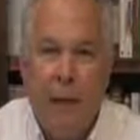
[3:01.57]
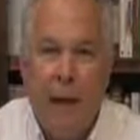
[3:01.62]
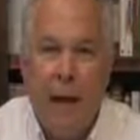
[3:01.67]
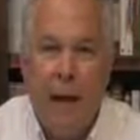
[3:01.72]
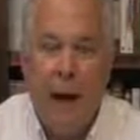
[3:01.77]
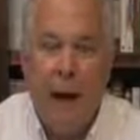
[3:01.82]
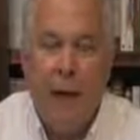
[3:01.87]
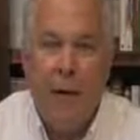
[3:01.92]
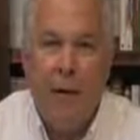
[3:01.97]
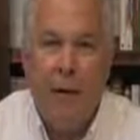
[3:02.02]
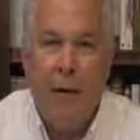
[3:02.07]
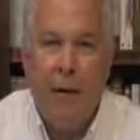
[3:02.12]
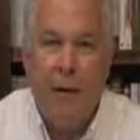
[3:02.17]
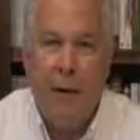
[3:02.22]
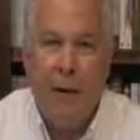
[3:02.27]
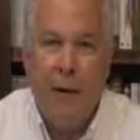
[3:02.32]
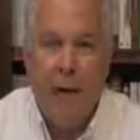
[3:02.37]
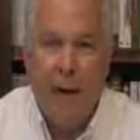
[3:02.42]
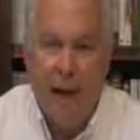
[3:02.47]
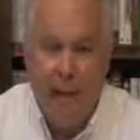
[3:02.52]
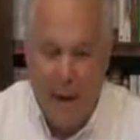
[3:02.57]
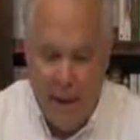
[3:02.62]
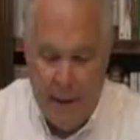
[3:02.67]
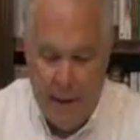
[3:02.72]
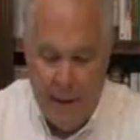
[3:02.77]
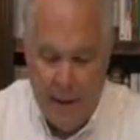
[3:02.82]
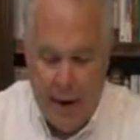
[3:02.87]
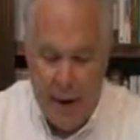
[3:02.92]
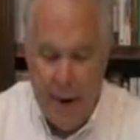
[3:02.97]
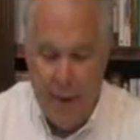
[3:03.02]
together,
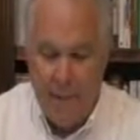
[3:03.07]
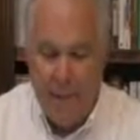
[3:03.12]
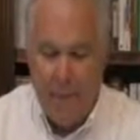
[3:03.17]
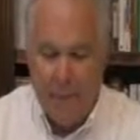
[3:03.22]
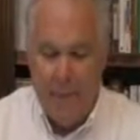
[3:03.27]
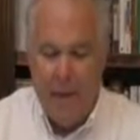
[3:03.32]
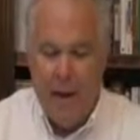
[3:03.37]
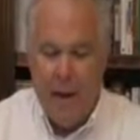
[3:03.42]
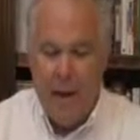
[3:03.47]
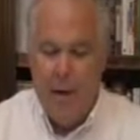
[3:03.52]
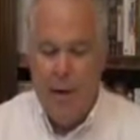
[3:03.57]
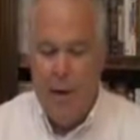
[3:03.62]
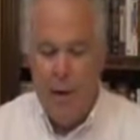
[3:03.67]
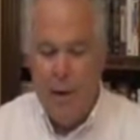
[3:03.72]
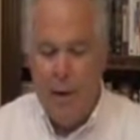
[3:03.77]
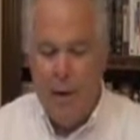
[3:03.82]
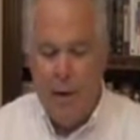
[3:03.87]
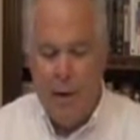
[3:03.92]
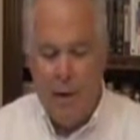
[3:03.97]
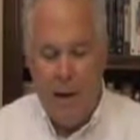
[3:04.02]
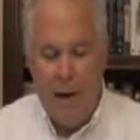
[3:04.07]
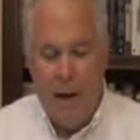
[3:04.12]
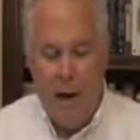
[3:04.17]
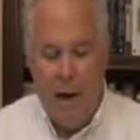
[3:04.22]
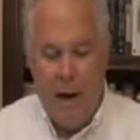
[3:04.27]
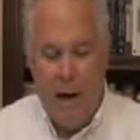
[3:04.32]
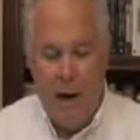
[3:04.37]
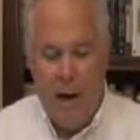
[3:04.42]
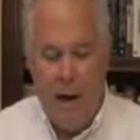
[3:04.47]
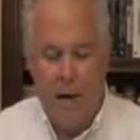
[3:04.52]
and do it
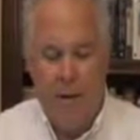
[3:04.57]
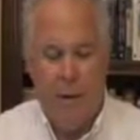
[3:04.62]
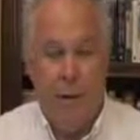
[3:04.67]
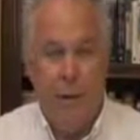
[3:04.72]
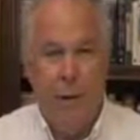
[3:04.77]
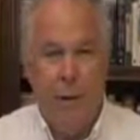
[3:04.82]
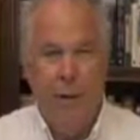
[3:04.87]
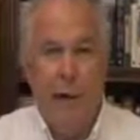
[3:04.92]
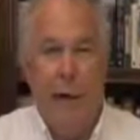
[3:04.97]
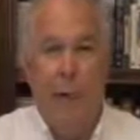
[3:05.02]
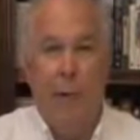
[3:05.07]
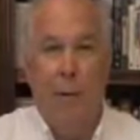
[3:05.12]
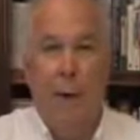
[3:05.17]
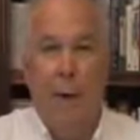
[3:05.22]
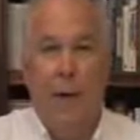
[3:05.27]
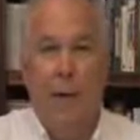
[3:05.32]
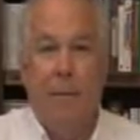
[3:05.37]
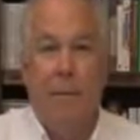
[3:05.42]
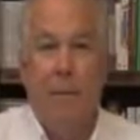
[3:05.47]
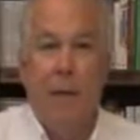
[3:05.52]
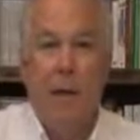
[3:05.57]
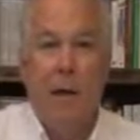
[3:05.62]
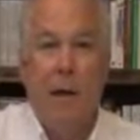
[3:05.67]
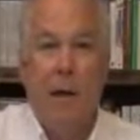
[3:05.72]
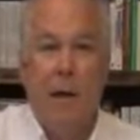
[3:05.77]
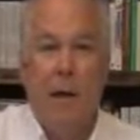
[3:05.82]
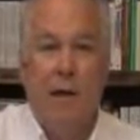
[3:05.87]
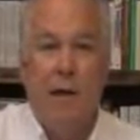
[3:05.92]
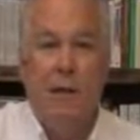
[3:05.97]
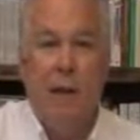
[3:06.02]
that way.
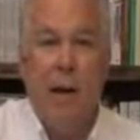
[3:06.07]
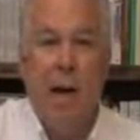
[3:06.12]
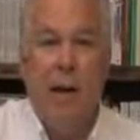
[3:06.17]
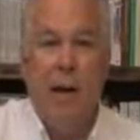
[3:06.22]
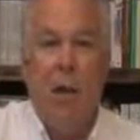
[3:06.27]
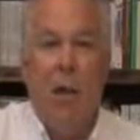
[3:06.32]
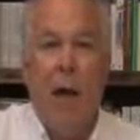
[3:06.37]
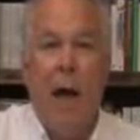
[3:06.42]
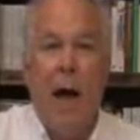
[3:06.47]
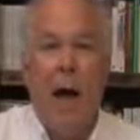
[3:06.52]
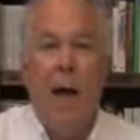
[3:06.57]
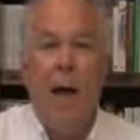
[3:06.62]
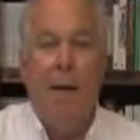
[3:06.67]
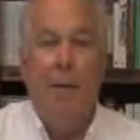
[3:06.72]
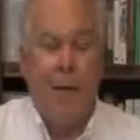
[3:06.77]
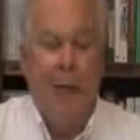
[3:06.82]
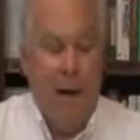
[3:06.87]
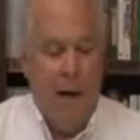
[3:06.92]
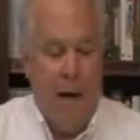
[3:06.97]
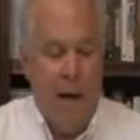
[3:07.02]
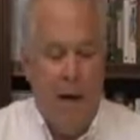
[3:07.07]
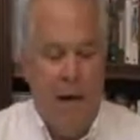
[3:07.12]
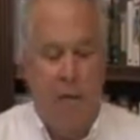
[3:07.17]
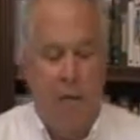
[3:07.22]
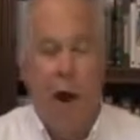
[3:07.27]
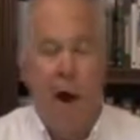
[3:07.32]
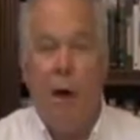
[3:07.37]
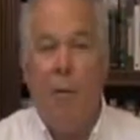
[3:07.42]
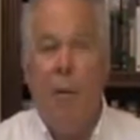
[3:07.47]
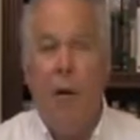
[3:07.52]
So have a
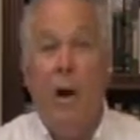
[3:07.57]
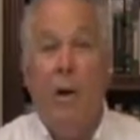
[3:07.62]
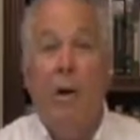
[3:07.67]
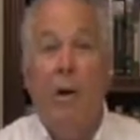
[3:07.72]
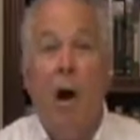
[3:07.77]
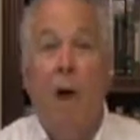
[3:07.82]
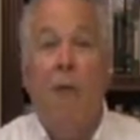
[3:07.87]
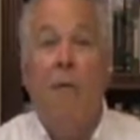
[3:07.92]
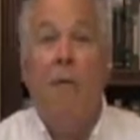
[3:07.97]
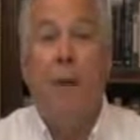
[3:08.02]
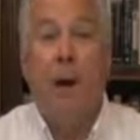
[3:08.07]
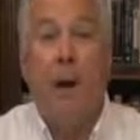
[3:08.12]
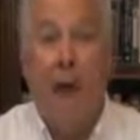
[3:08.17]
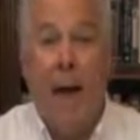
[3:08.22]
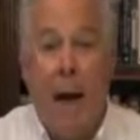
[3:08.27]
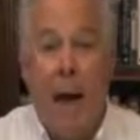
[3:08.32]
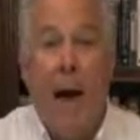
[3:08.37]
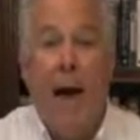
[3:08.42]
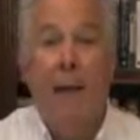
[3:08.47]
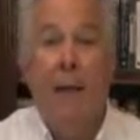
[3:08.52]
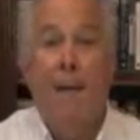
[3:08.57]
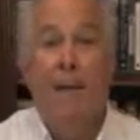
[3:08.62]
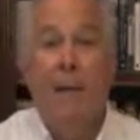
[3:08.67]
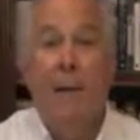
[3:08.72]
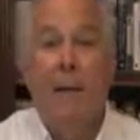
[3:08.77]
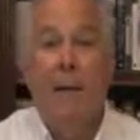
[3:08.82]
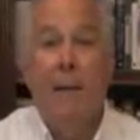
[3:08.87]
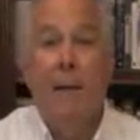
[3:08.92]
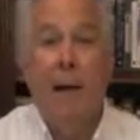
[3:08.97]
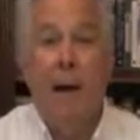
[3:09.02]
great week. Don't forget,
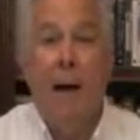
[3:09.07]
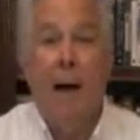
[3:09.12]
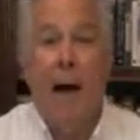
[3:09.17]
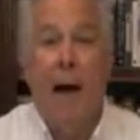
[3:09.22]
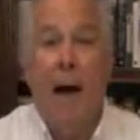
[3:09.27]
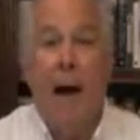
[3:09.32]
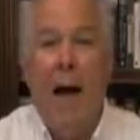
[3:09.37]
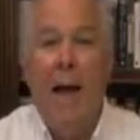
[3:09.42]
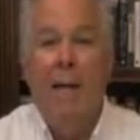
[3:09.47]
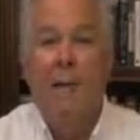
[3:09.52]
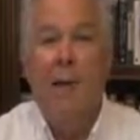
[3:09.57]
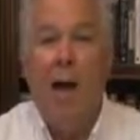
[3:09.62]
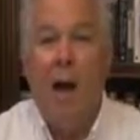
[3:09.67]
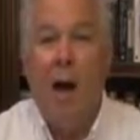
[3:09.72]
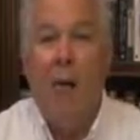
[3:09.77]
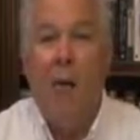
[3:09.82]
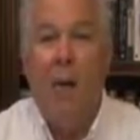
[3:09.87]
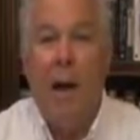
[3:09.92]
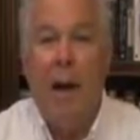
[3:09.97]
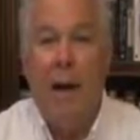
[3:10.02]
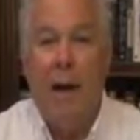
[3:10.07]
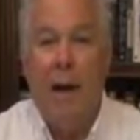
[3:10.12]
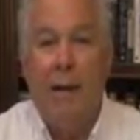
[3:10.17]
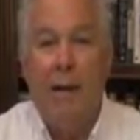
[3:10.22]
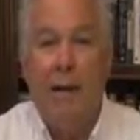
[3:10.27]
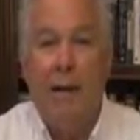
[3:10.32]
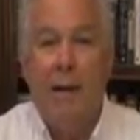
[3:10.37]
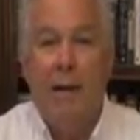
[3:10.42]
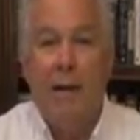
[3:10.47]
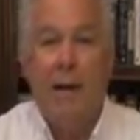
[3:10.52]
as
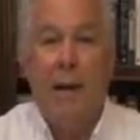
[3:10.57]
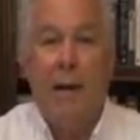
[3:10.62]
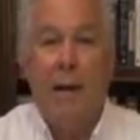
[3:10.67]
always,